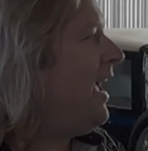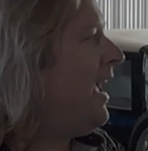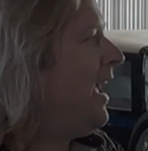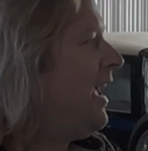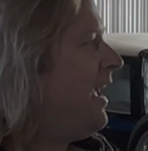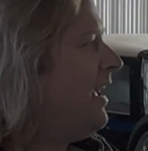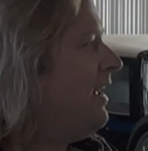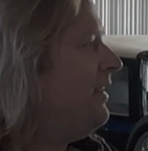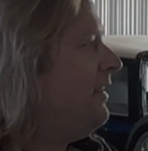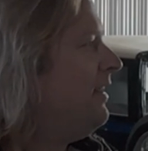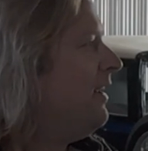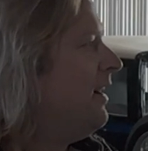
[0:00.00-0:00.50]

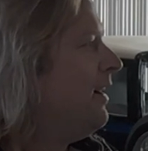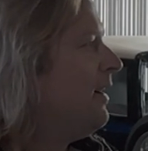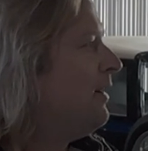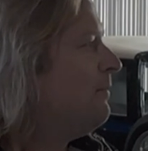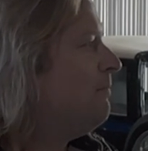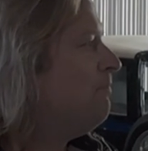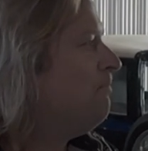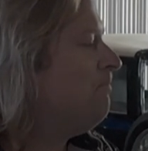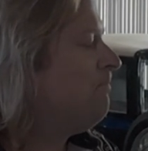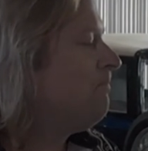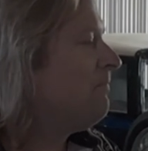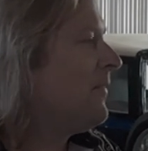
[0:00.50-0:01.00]

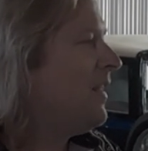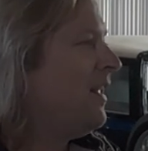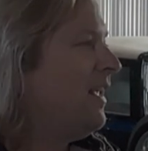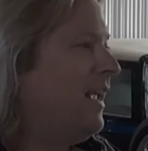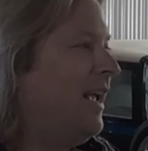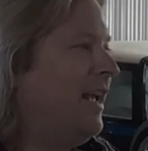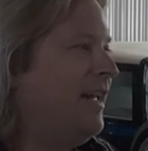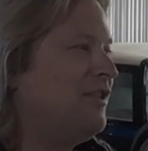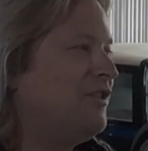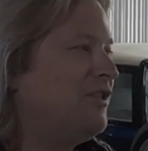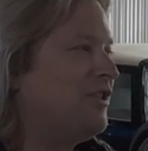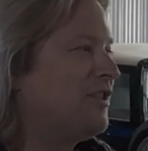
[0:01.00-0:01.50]

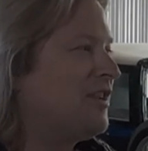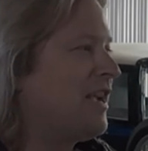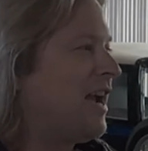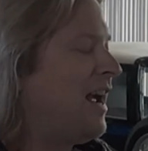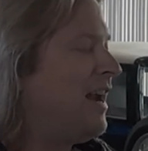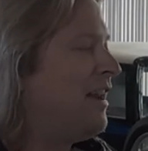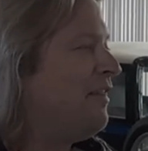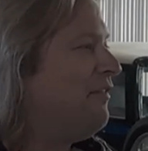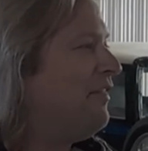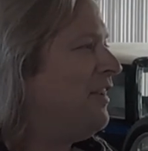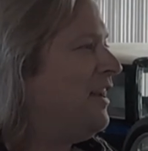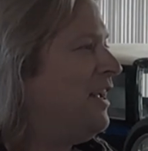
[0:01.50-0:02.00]
and it's just
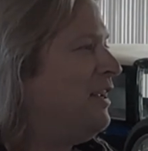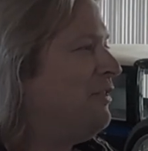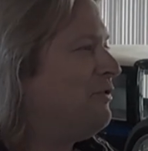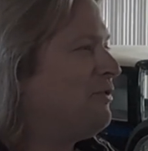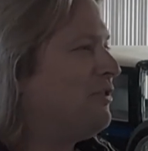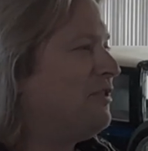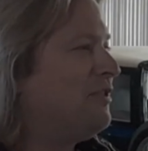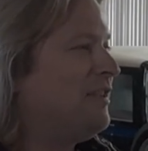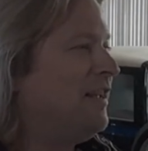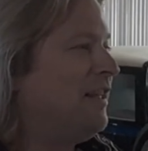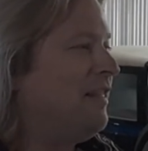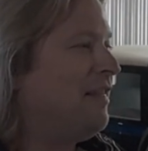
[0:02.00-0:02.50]
kind of an
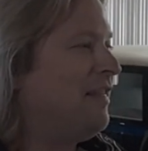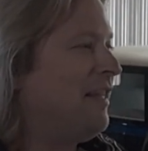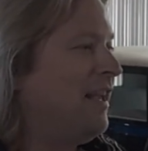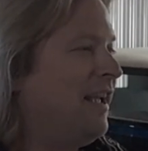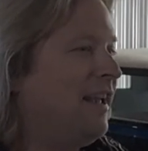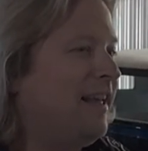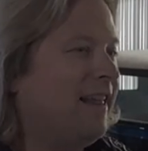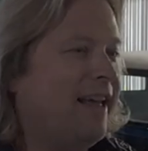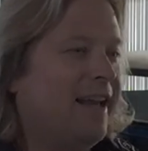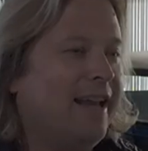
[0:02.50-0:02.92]
interesting thing.